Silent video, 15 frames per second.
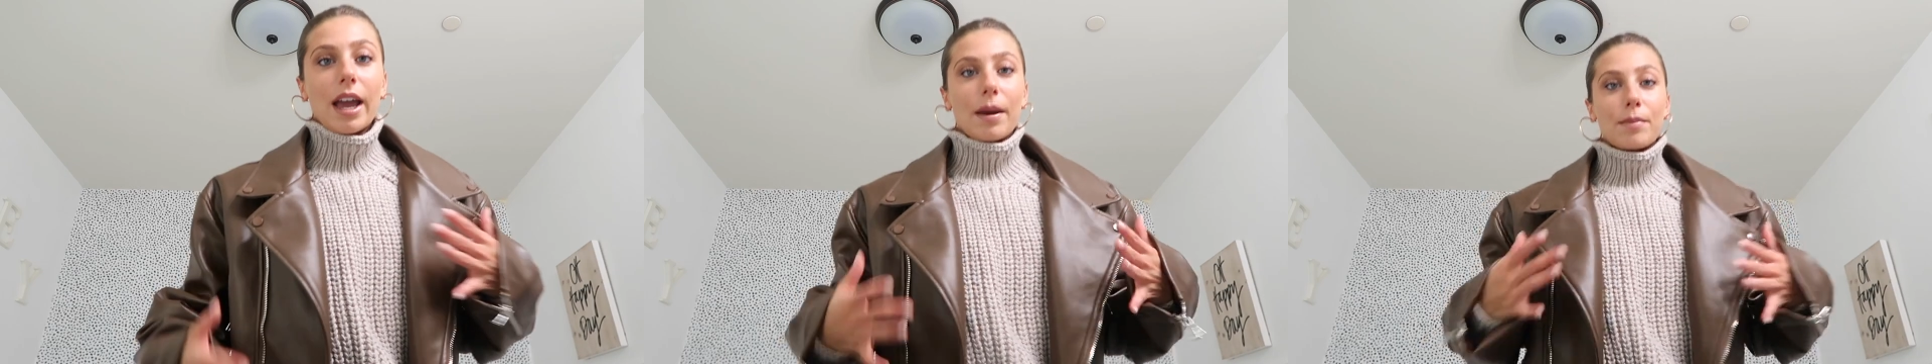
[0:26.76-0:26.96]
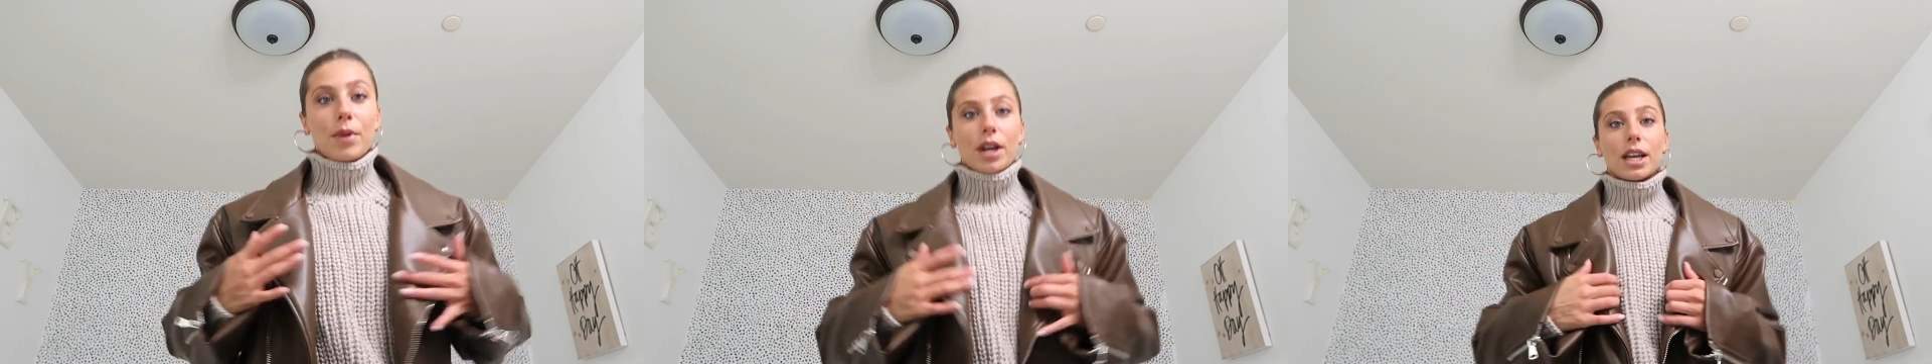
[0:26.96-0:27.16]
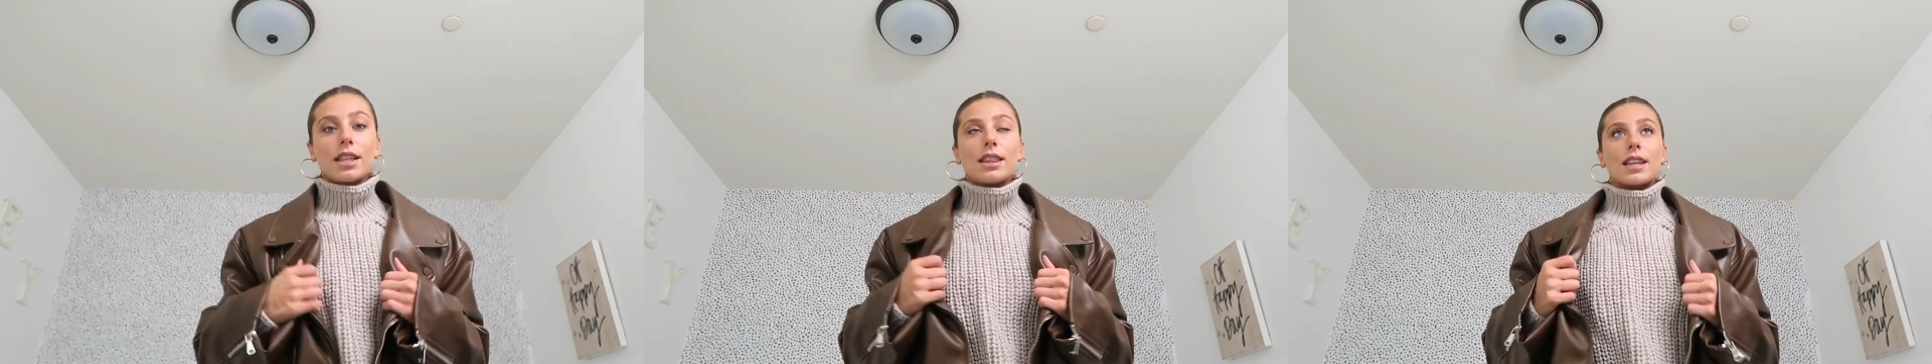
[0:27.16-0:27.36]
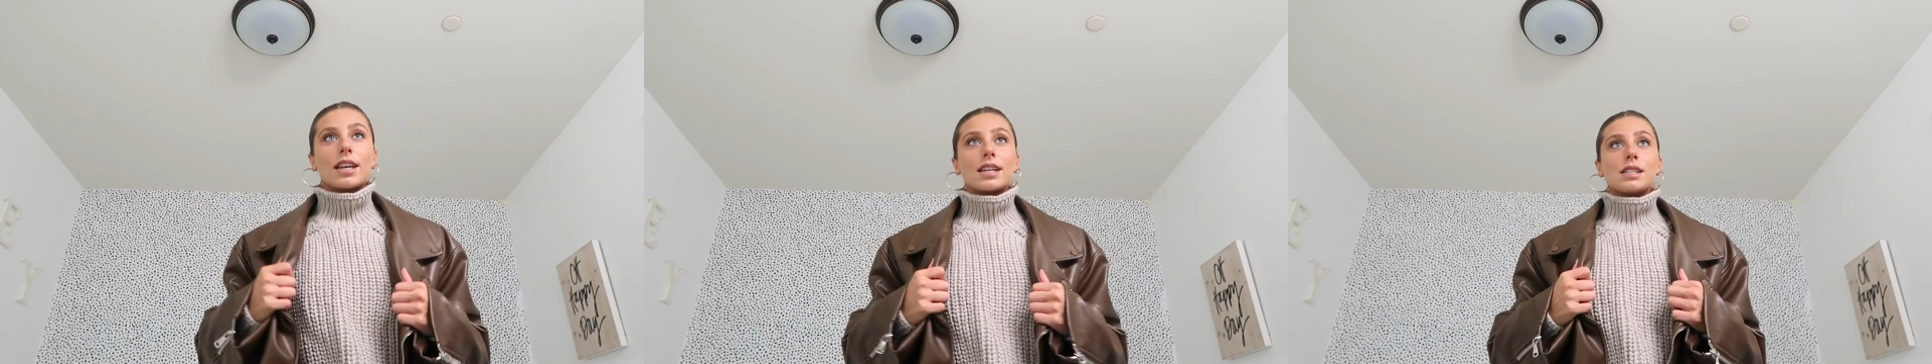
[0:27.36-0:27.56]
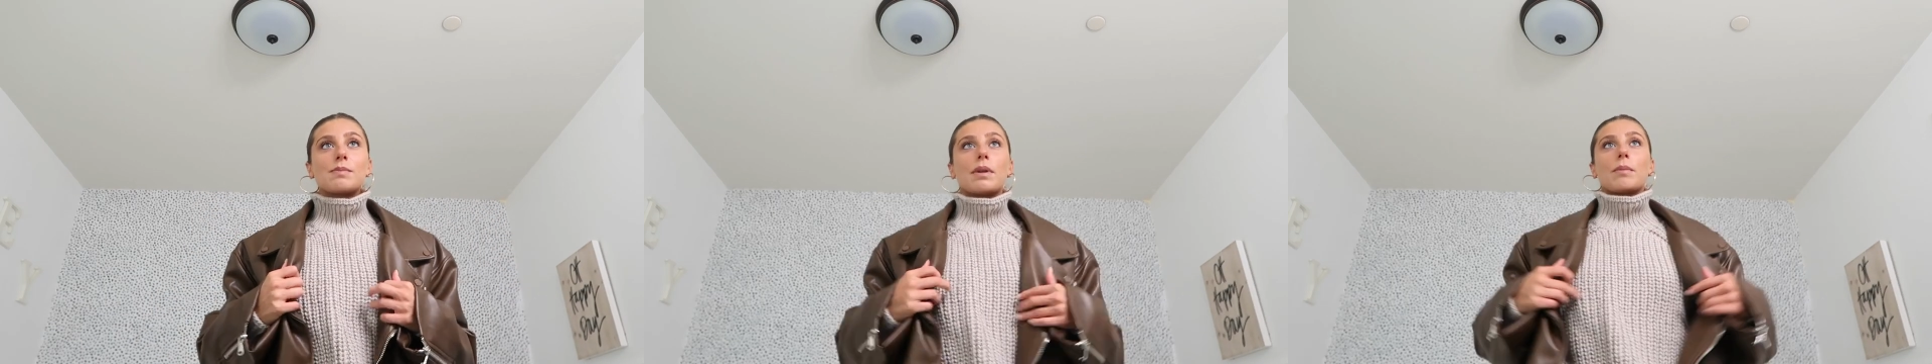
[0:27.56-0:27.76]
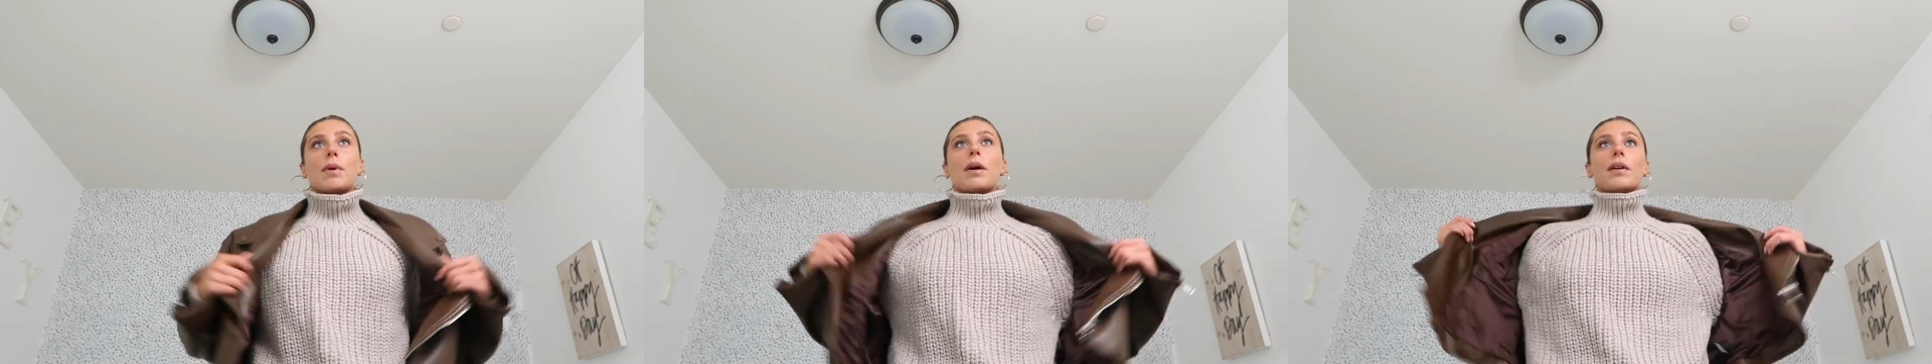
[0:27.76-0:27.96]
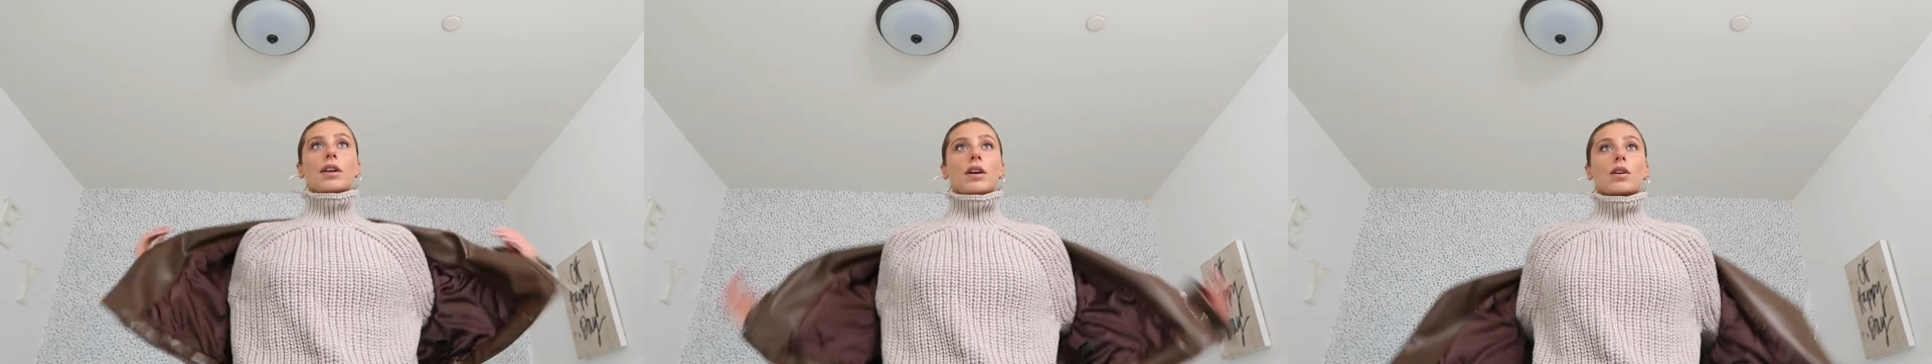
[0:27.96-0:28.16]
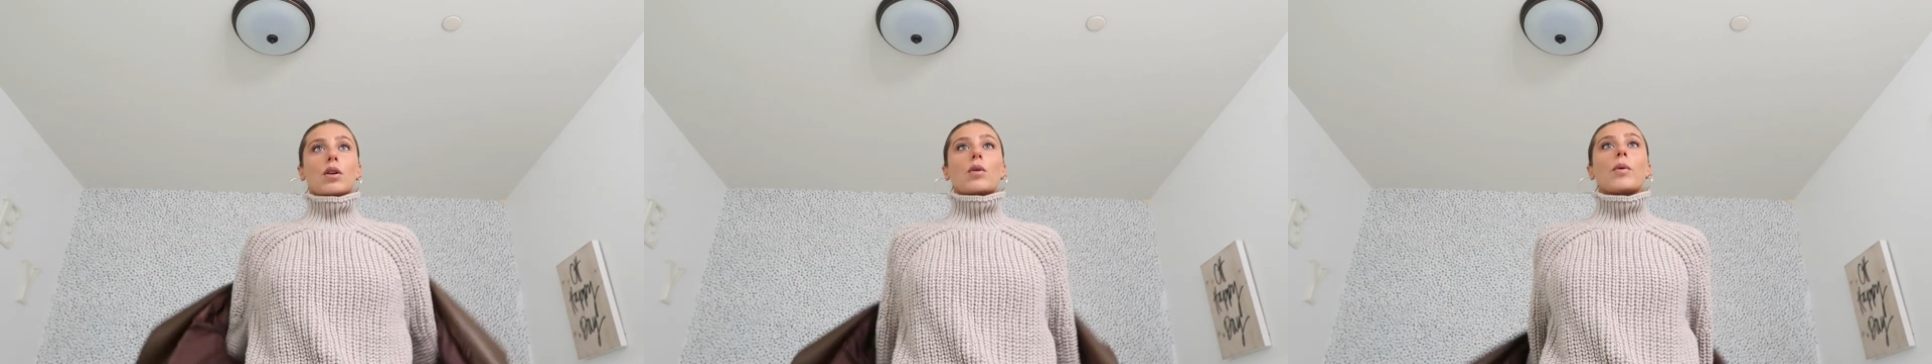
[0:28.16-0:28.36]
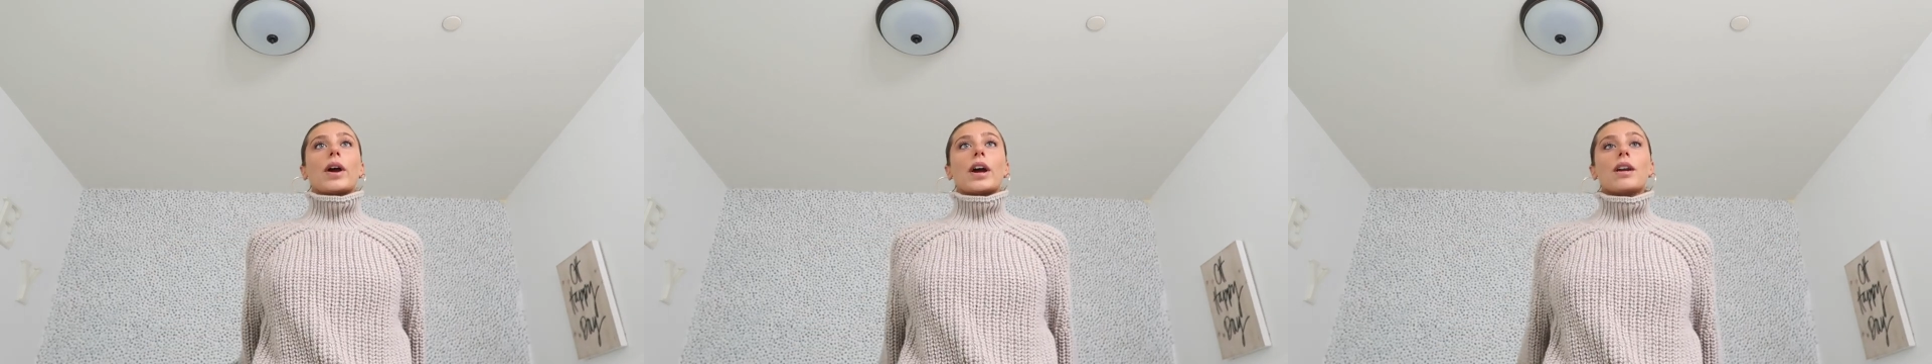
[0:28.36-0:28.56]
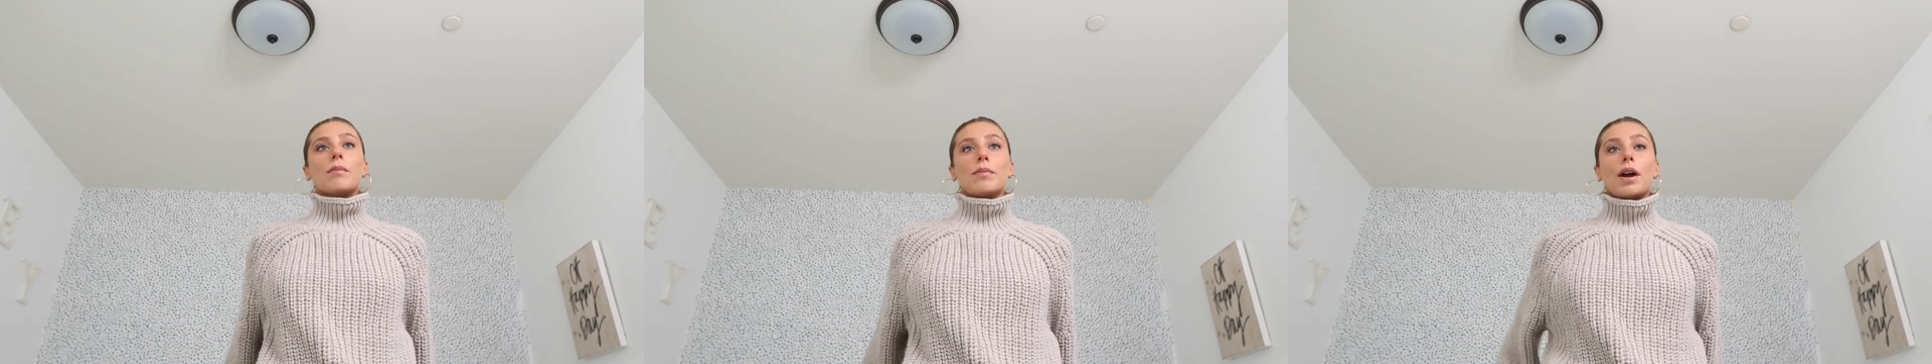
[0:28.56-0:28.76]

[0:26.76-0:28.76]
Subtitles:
am bringing this, but I'm probably not gonna wear it.